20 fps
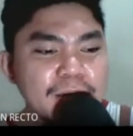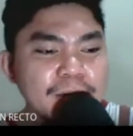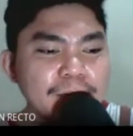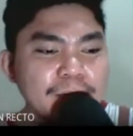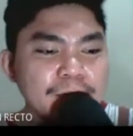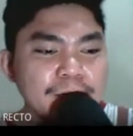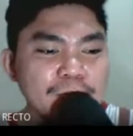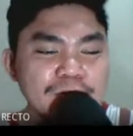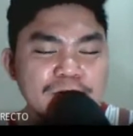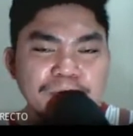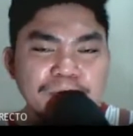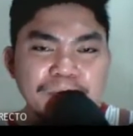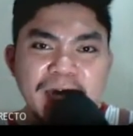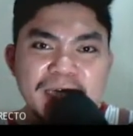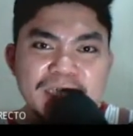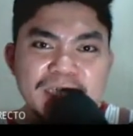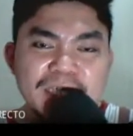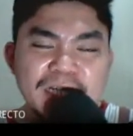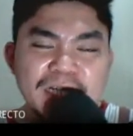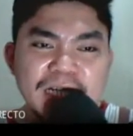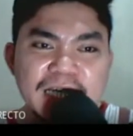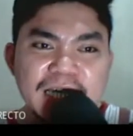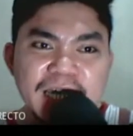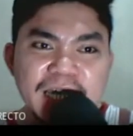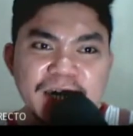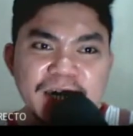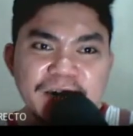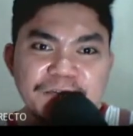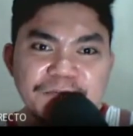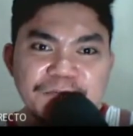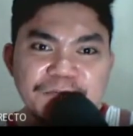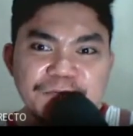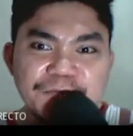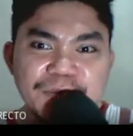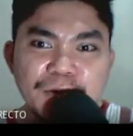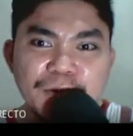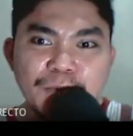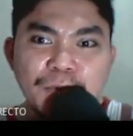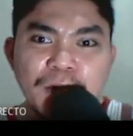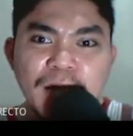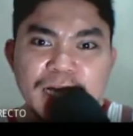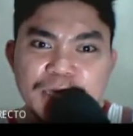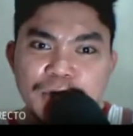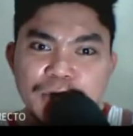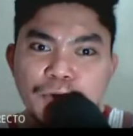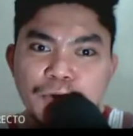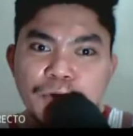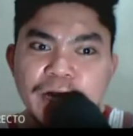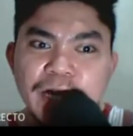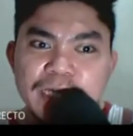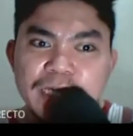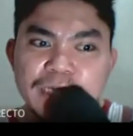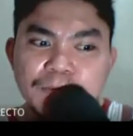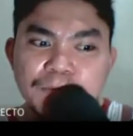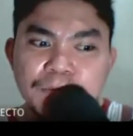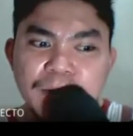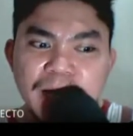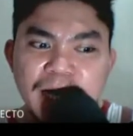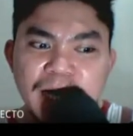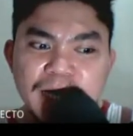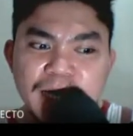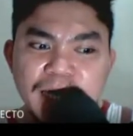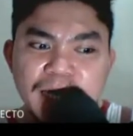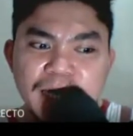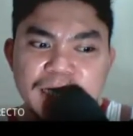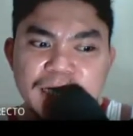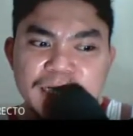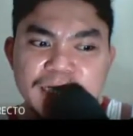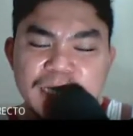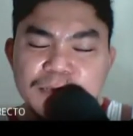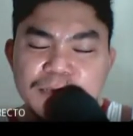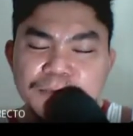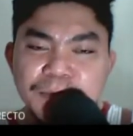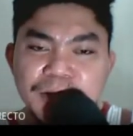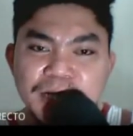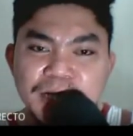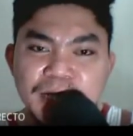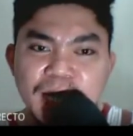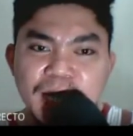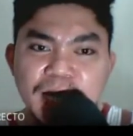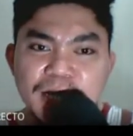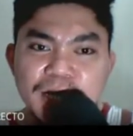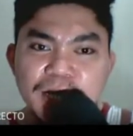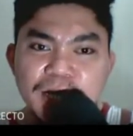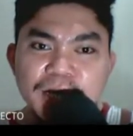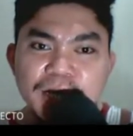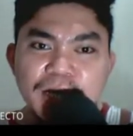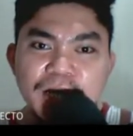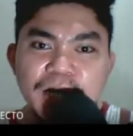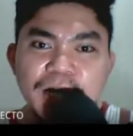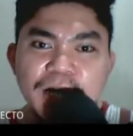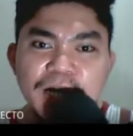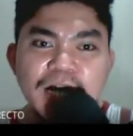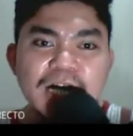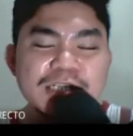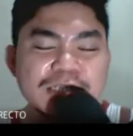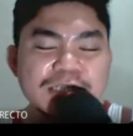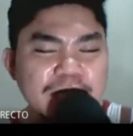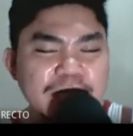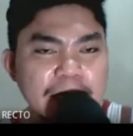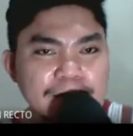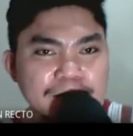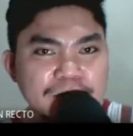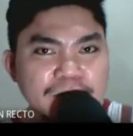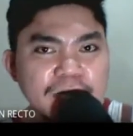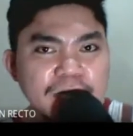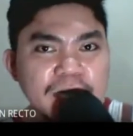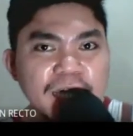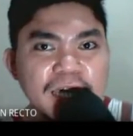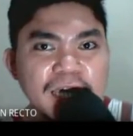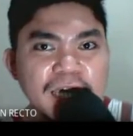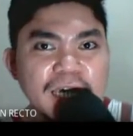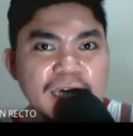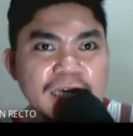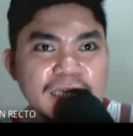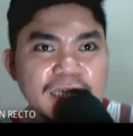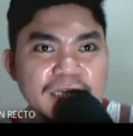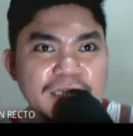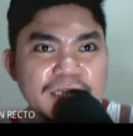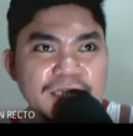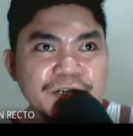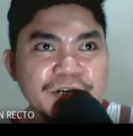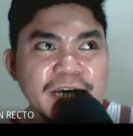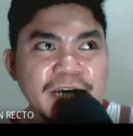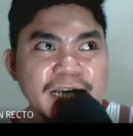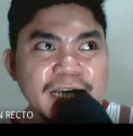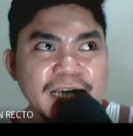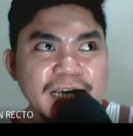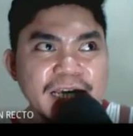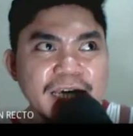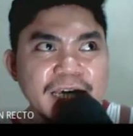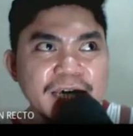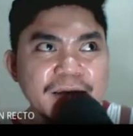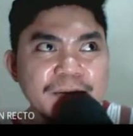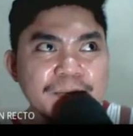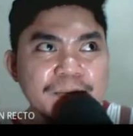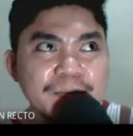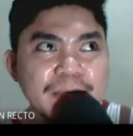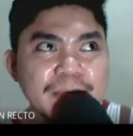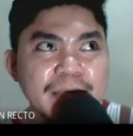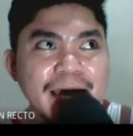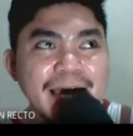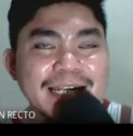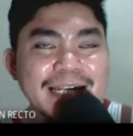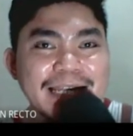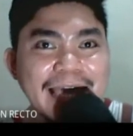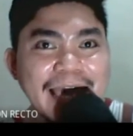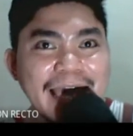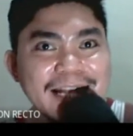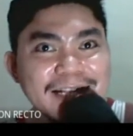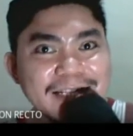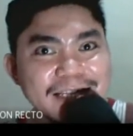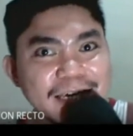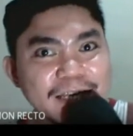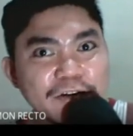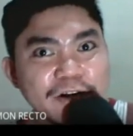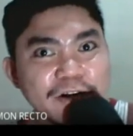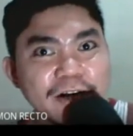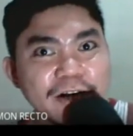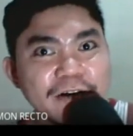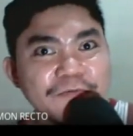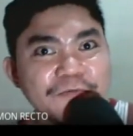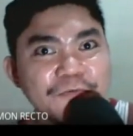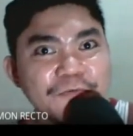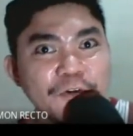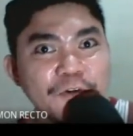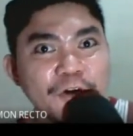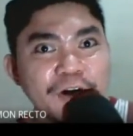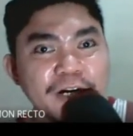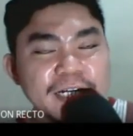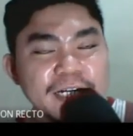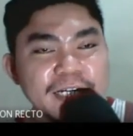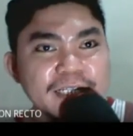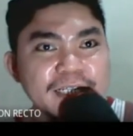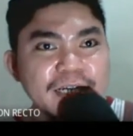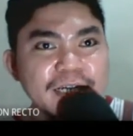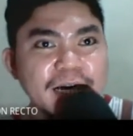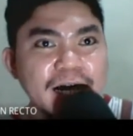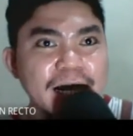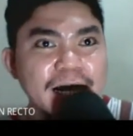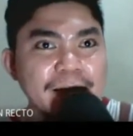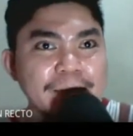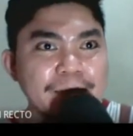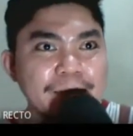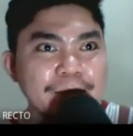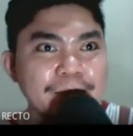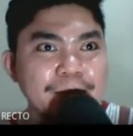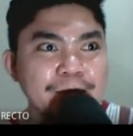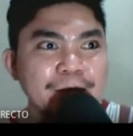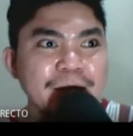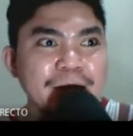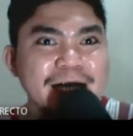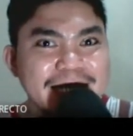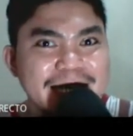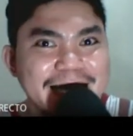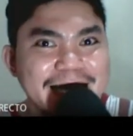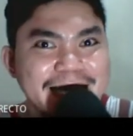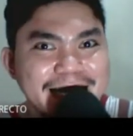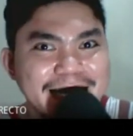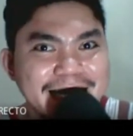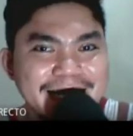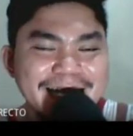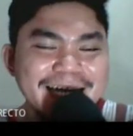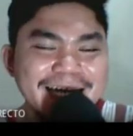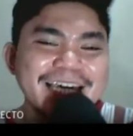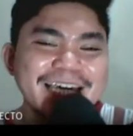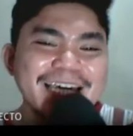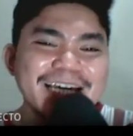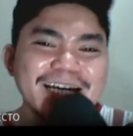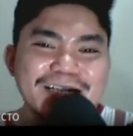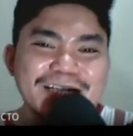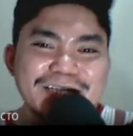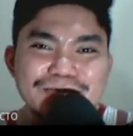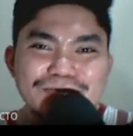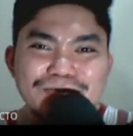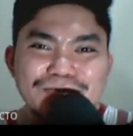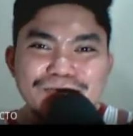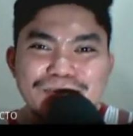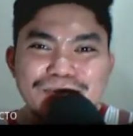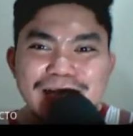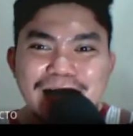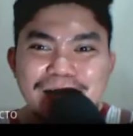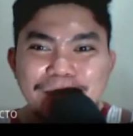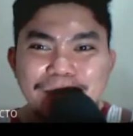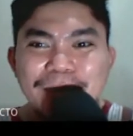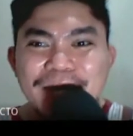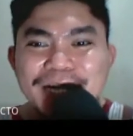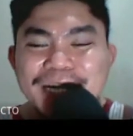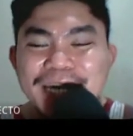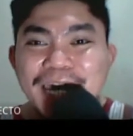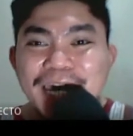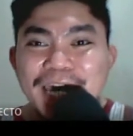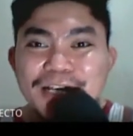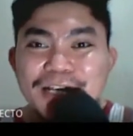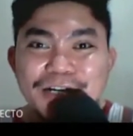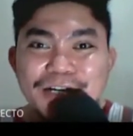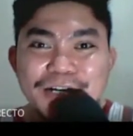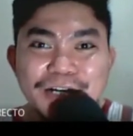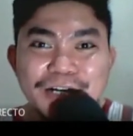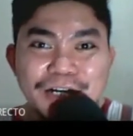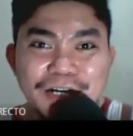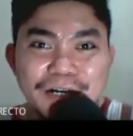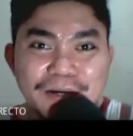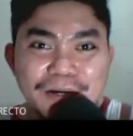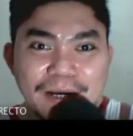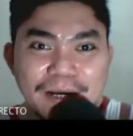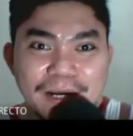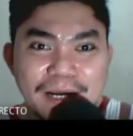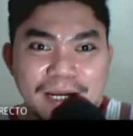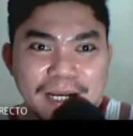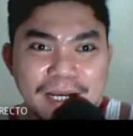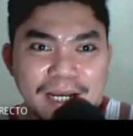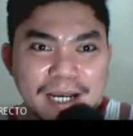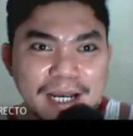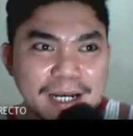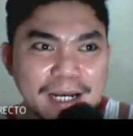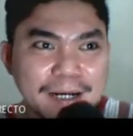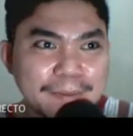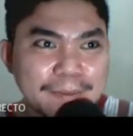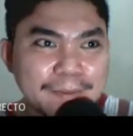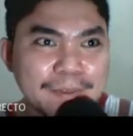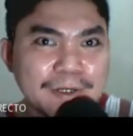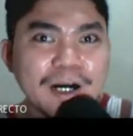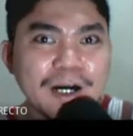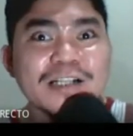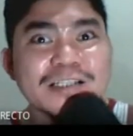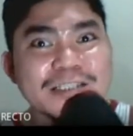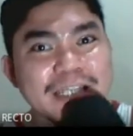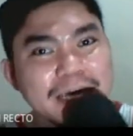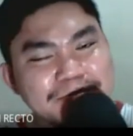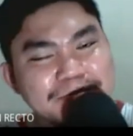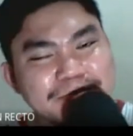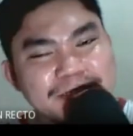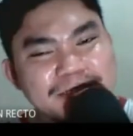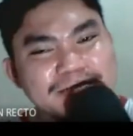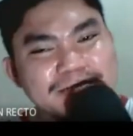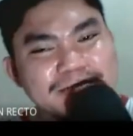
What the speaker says: Most especially if the one you are explaining this particular concept is really an alien or a foreign body to that particular concept.